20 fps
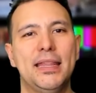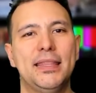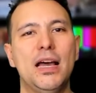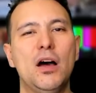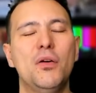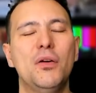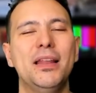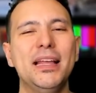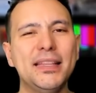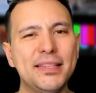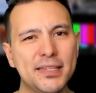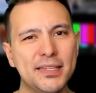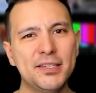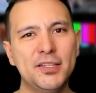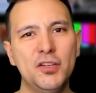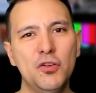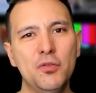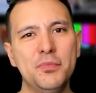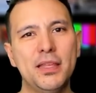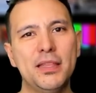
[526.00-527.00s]
Now let's
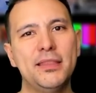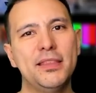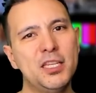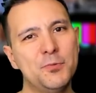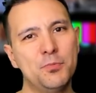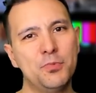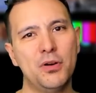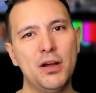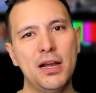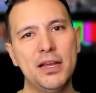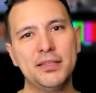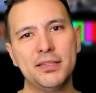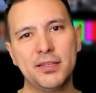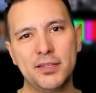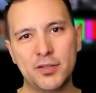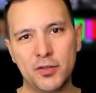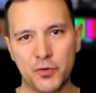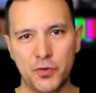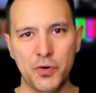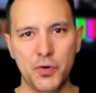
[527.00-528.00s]
assume that this price
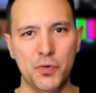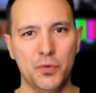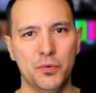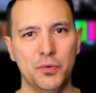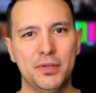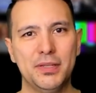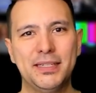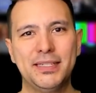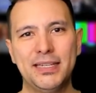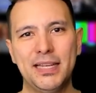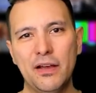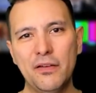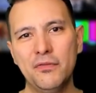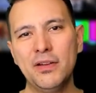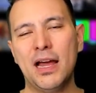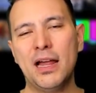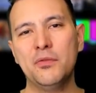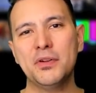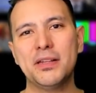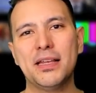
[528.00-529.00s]
is true,
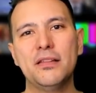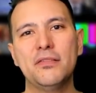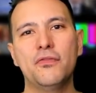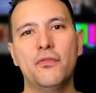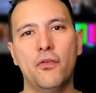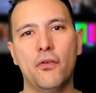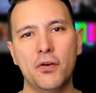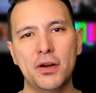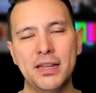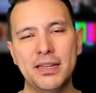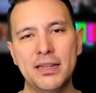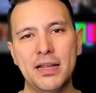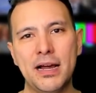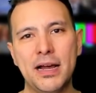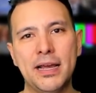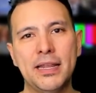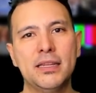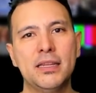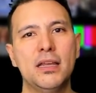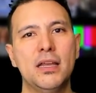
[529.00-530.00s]

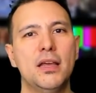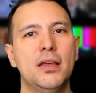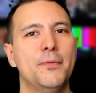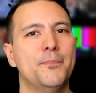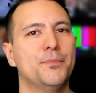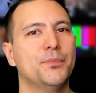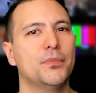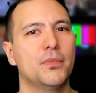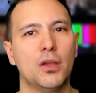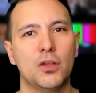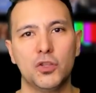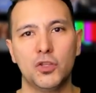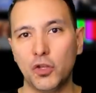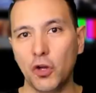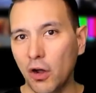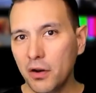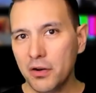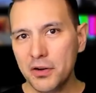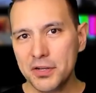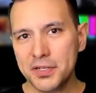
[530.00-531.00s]
$749
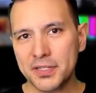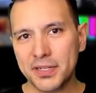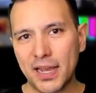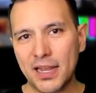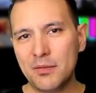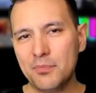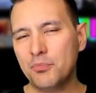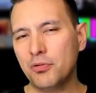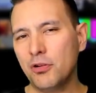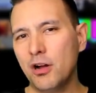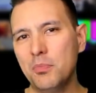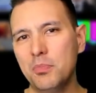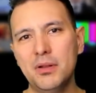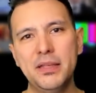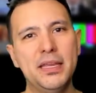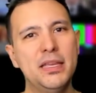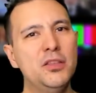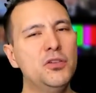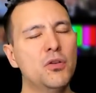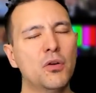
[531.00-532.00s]
and
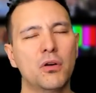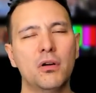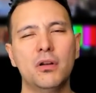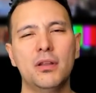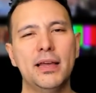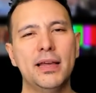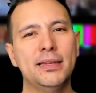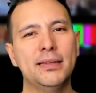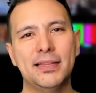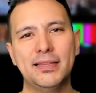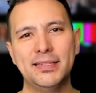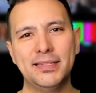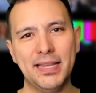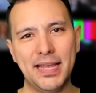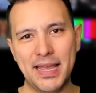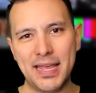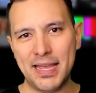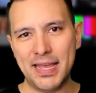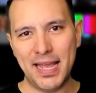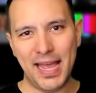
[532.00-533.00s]
probably in Euroland, let's
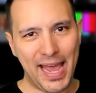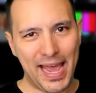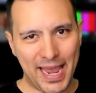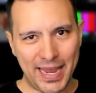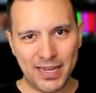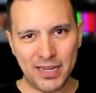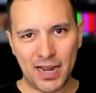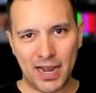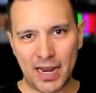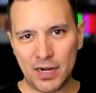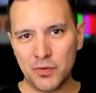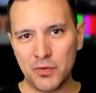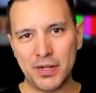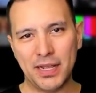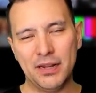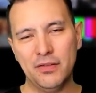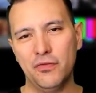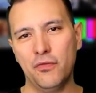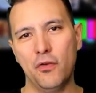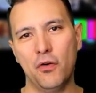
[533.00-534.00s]
say
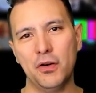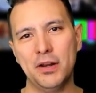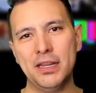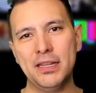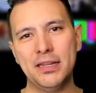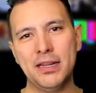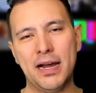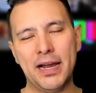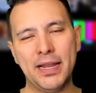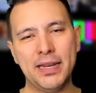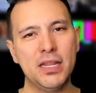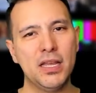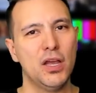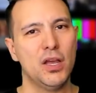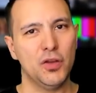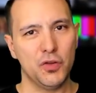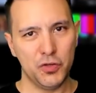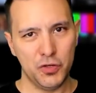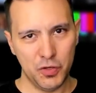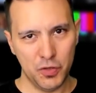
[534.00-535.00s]
849
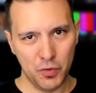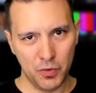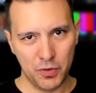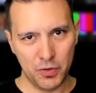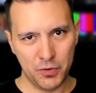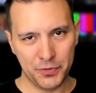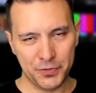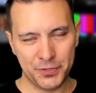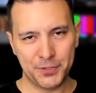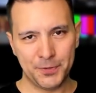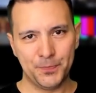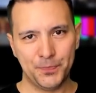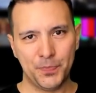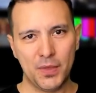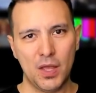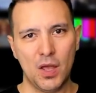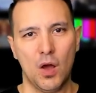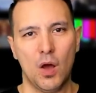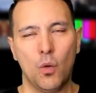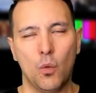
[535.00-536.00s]
euros.
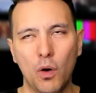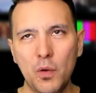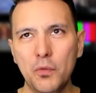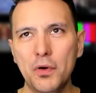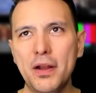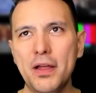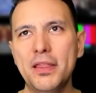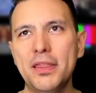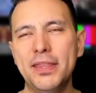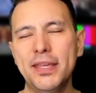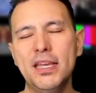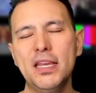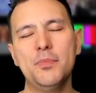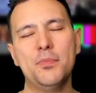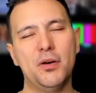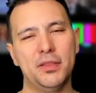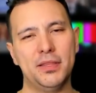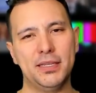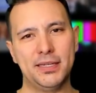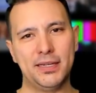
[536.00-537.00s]
What would I think
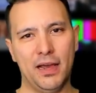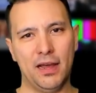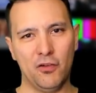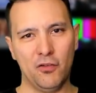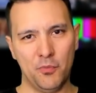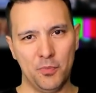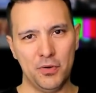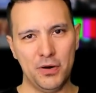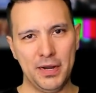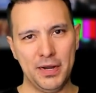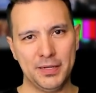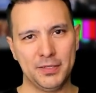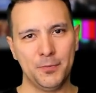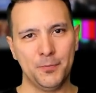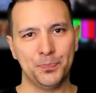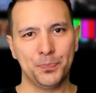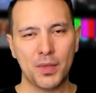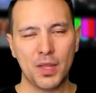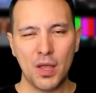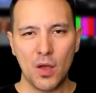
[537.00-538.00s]
about this kind of price?
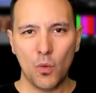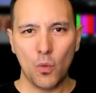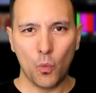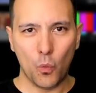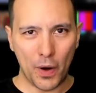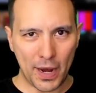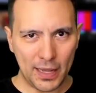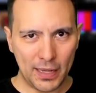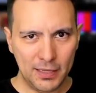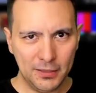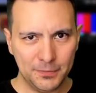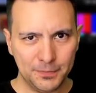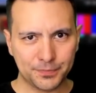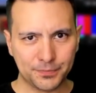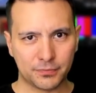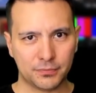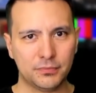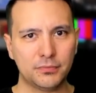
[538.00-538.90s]
Well,